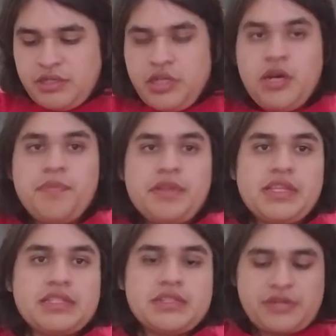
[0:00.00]
open
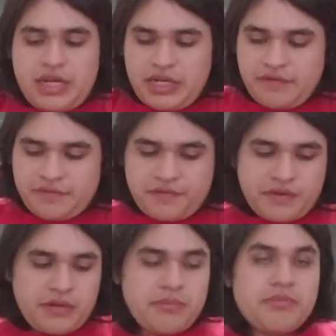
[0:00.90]
this crate up
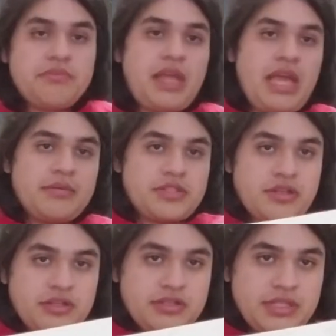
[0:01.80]
from
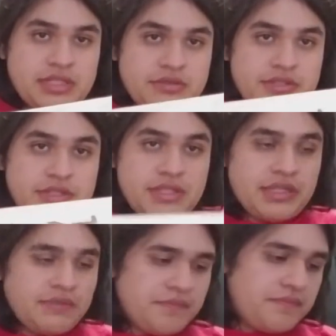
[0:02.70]
Amazon, as you can see,